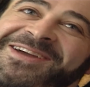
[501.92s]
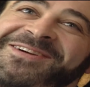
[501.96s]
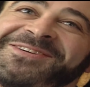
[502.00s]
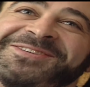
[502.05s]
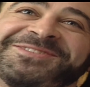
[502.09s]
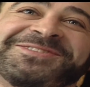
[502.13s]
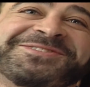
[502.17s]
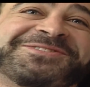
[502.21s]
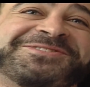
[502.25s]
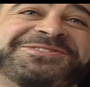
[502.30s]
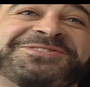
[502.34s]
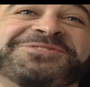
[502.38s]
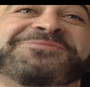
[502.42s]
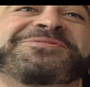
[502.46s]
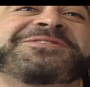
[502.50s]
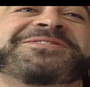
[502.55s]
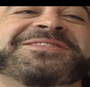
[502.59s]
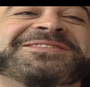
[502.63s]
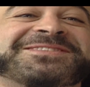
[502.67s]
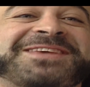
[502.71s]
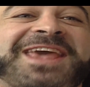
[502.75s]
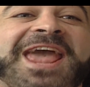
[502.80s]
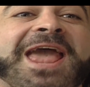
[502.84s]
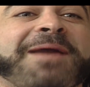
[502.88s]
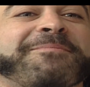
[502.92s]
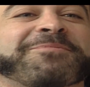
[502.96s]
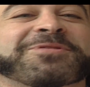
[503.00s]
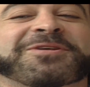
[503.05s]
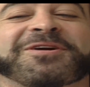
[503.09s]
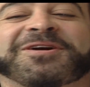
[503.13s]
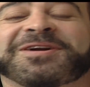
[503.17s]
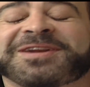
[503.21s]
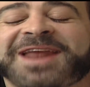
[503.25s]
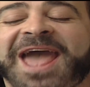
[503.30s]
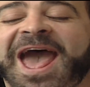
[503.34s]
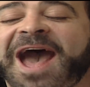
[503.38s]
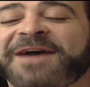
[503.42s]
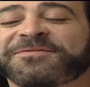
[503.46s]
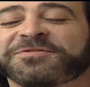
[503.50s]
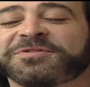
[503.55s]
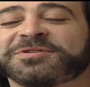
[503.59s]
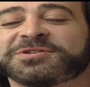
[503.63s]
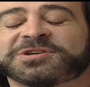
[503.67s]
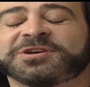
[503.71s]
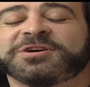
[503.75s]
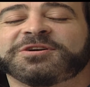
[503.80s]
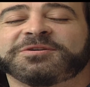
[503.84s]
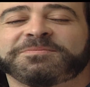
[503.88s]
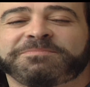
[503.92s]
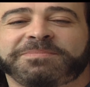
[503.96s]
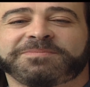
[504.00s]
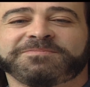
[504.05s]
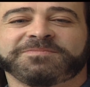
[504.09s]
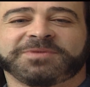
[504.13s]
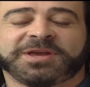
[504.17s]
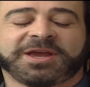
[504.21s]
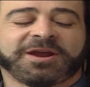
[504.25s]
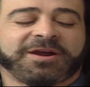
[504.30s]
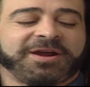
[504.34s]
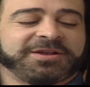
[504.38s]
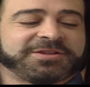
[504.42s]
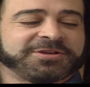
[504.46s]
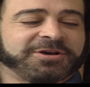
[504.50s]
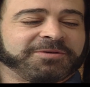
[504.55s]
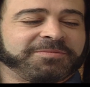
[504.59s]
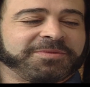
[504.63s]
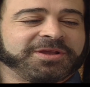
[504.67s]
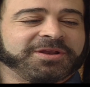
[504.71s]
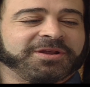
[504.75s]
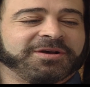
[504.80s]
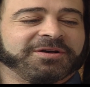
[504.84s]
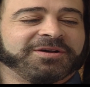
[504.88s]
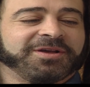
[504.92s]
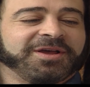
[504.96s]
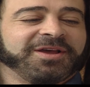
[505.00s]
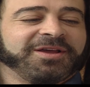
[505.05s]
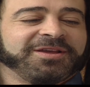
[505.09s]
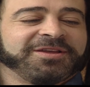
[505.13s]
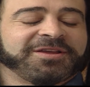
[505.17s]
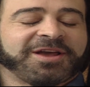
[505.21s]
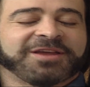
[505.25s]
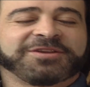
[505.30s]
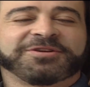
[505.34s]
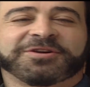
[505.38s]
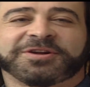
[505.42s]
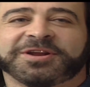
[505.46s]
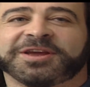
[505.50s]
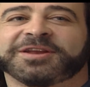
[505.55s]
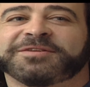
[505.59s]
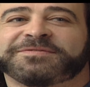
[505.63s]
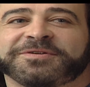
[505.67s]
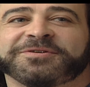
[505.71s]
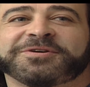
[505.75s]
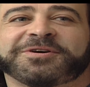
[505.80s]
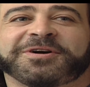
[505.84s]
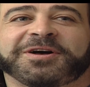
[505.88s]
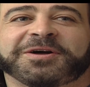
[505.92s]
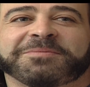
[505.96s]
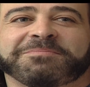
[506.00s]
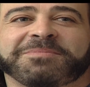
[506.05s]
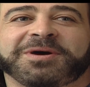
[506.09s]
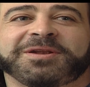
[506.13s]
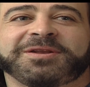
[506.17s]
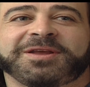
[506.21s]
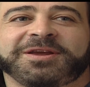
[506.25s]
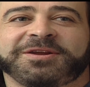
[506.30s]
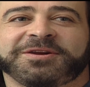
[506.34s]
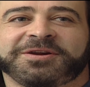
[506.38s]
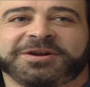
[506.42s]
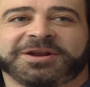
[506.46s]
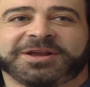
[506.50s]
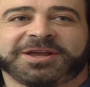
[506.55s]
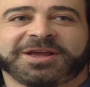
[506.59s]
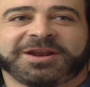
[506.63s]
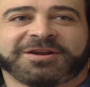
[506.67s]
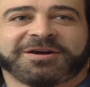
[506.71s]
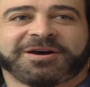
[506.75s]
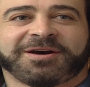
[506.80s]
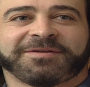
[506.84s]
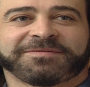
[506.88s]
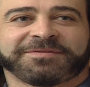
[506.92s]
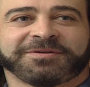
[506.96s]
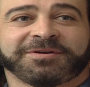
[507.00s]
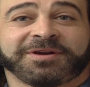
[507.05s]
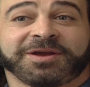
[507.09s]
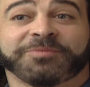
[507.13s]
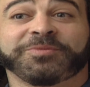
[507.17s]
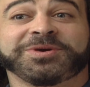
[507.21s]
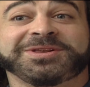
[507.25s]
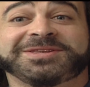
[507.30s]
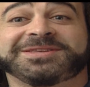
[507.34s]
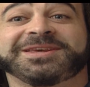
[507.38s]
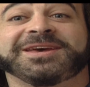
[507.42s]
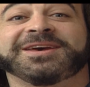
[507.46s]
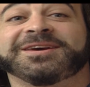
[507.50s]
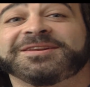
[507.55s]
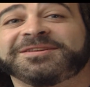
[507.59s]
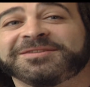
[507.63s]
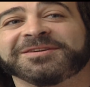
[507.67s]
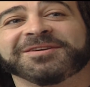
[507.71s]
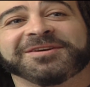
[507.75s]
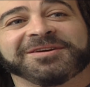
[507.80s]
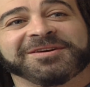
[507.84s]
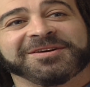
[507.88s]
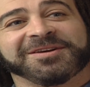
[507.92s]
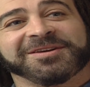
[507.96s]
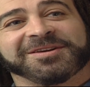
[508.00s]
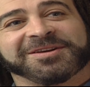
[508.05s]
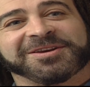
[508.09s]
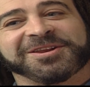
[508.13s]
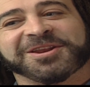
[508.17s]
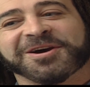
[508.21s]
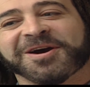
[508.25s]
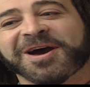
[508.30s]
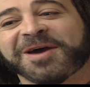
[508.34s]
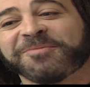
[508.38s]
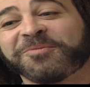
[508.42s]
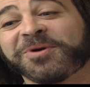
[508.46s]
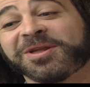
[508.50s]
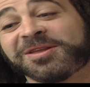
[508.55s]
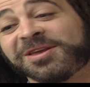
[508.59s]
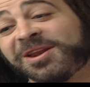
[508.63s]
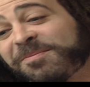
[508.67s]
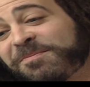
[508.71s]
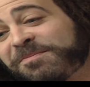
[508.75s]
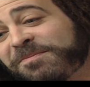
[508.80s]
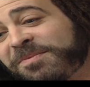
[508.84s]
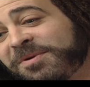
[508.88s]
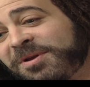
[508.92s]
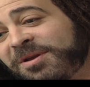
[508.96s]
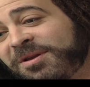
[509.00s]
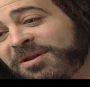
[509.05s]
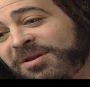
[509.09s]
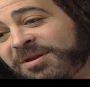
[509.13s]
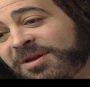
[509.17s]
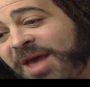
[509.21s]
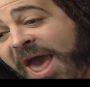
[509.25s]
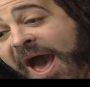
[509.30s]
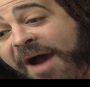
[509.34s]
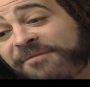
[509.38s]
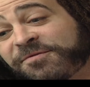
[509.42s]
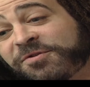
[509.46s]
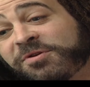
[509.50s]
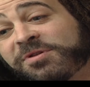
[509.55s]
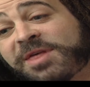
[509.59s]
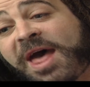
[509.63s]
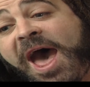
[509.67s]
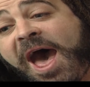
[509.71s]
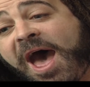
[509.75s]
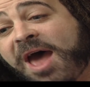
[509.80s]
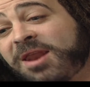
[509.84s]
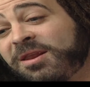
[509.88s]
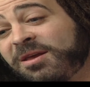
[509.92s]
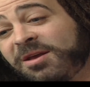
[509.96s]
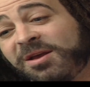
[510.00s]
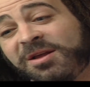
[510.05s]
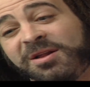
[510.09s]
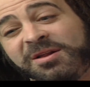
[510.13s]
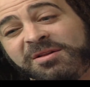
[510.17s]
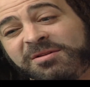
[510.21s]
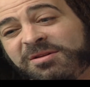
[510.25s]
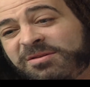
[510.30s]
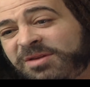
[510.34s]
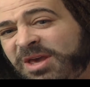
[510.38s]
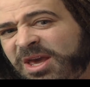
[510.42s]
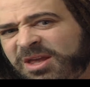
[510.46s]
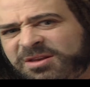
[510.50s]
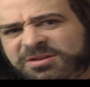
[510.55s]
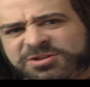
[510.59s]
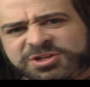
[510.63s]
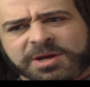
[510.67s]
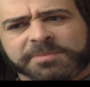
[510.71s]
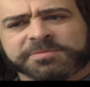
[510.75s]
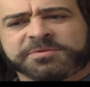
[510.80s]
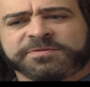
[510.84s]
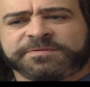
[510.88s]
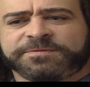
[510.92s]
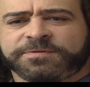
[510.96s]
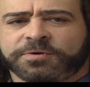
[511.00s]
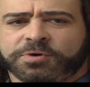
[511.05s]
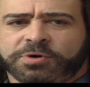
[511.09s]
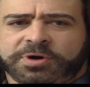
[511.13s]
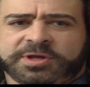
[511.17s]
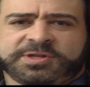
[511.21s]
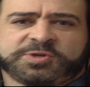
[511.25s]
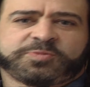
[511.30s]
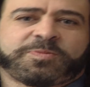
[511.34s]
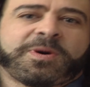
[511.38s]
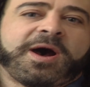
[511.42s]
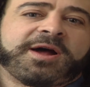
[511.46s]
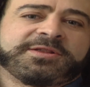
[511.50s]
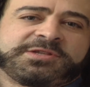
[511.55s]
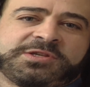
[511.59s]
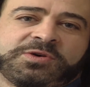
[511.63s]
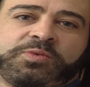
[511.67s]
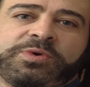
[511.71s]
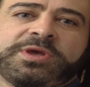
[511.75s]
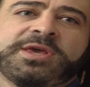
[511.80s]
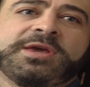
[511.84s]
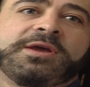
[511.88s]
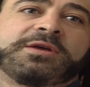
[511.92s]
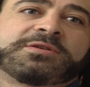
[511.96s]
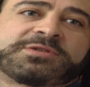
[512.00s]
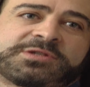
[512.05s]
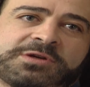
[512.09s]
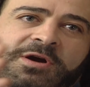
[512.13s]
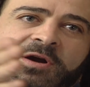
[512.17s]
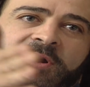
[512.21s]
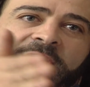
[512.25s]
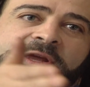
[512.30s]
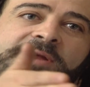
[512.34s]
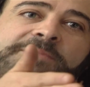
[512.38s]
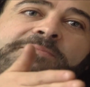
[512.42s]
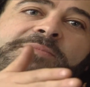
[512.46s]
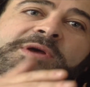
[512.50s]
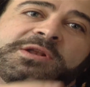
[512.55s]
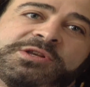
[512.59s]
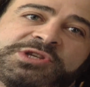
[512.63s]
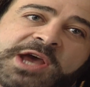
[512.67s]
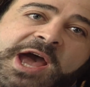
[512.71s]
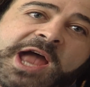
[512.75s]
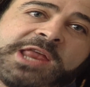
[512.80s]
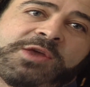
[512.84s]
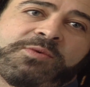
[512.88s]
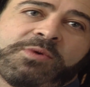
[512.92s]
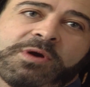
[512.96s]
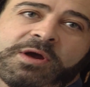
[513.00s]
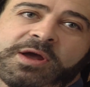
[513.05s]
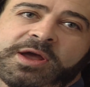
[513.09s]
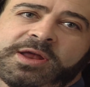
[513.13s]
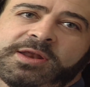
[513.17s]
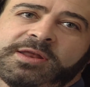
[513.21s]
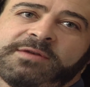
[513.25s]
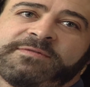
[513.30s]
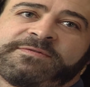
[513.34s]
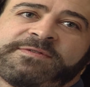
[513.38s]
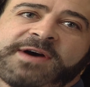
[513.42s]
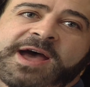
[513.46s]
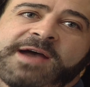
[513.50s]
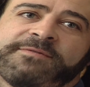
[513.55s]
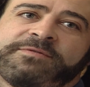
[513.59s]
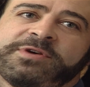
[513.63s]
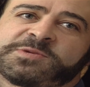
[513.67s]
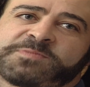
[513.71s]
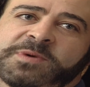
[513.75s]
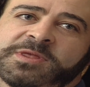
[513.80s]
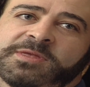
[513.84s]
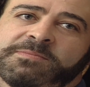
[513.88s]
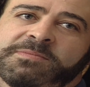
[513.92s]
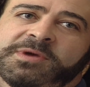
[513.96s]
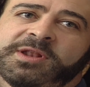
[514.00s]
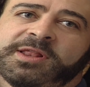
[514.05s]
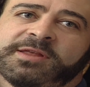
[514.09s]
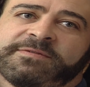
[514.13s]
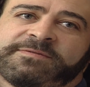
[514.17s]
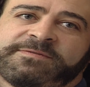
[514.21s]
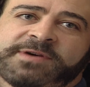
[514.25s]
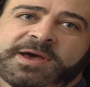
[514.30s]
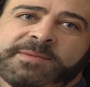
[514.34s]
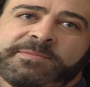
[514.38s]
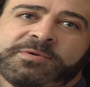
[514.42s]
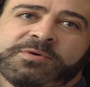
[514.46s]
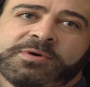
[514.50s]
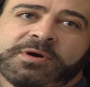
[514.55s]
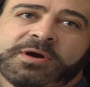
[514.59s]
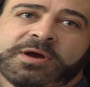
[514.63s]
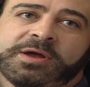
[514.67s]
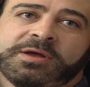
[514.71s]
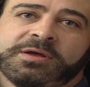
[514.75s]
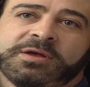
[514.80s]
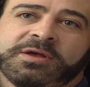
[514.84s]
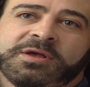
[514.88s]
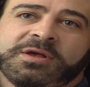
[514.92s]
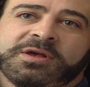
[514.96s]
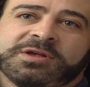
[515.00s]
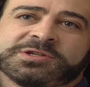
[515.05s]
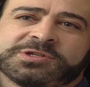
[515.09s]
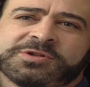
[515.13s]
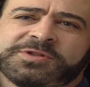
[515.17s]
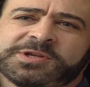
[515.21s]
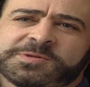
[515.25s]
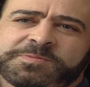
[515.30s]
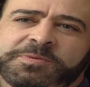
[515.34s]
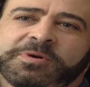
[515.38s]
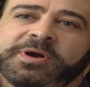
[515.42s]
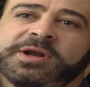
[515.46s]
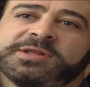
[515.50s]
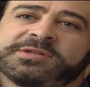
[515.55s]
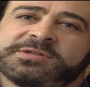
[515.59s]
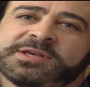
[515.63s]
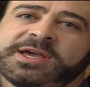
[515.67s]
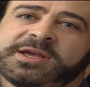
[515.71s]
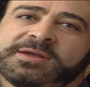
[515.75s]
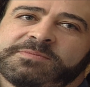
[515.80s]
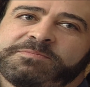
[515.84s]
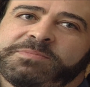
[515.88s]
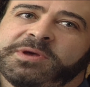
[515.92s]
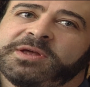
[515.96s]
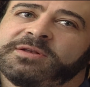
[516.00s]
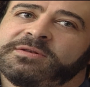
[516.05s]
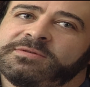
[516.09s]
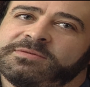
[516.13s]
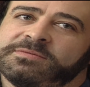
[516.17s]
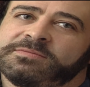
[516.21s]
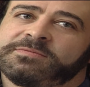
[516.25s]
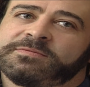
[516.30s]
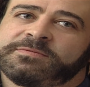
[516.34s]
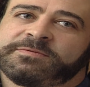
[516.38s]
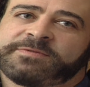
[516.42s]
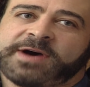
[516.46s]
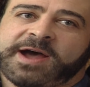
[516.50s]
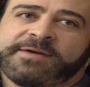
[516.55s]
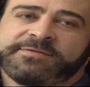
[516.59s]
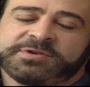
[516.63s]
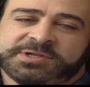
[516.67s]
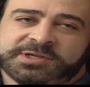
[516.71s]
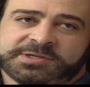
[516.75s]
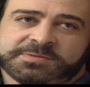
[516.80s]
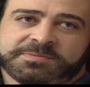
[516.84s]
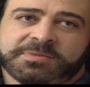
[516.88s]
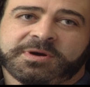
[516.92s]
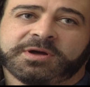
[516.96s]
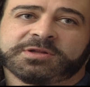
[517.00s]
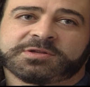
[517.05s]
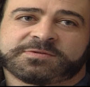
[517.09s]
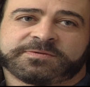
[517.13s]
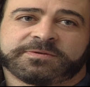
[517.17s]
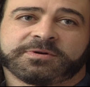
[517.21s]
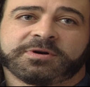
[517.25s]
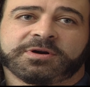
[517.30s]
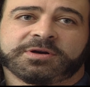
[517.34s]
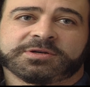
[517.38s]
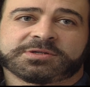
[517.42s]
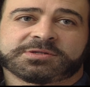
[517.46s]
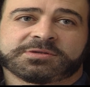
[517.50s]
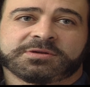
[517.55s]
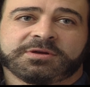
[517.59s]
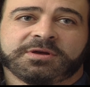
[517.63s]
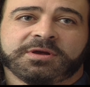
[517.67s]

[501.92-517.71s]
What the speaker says: were just doing this game with her. And after the show, Gary told me, you know, "You're going to get a phone call on Monday. You're going to get an offer." And we did. You know, and we ended up, after that, it jumped 40 spots a week starting in mid-January, and in 5 weeks by the middle of February. So at this point, it's like been 5 or 6 months for us.